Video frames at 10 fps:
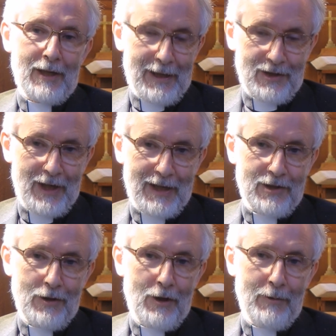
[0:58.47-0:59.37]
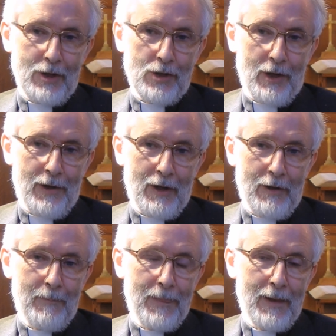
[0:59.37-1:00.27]
It had to get to know each
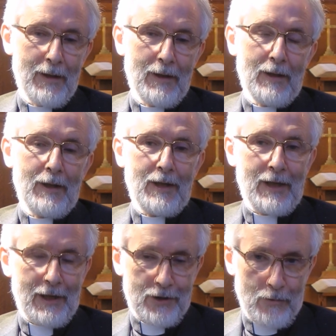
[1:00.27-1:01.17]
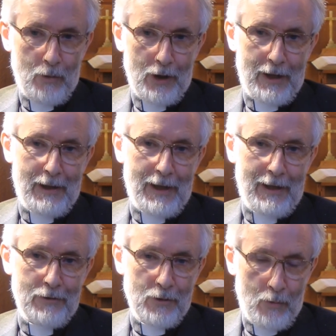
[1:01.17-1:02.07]
other. It had to work
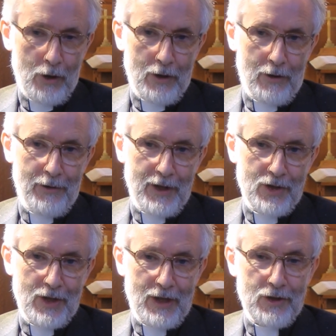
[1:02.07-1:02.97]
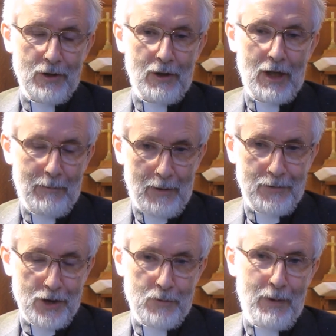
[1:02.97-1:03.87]
out how to work on these things and come up to